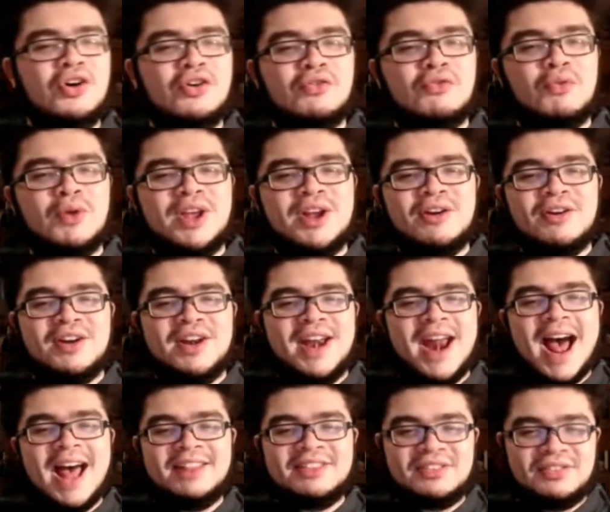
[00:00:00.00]
weird
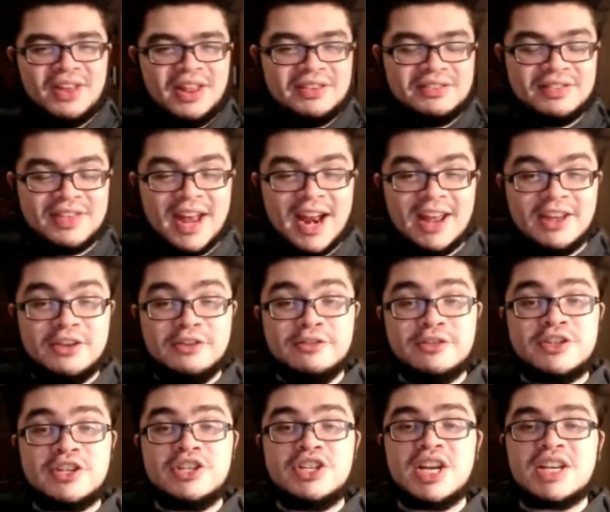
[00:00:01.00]
nonsense that I
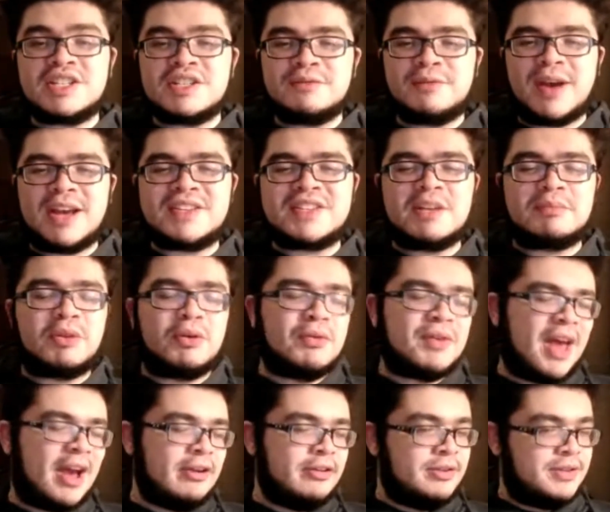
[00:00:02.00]
use to justify something
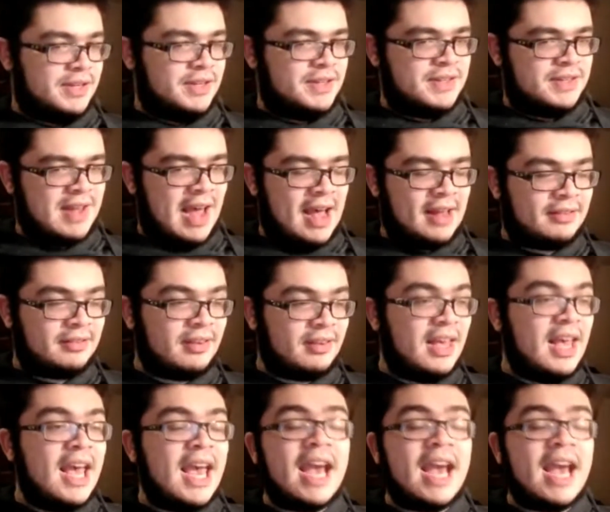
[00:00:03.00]
without using stats.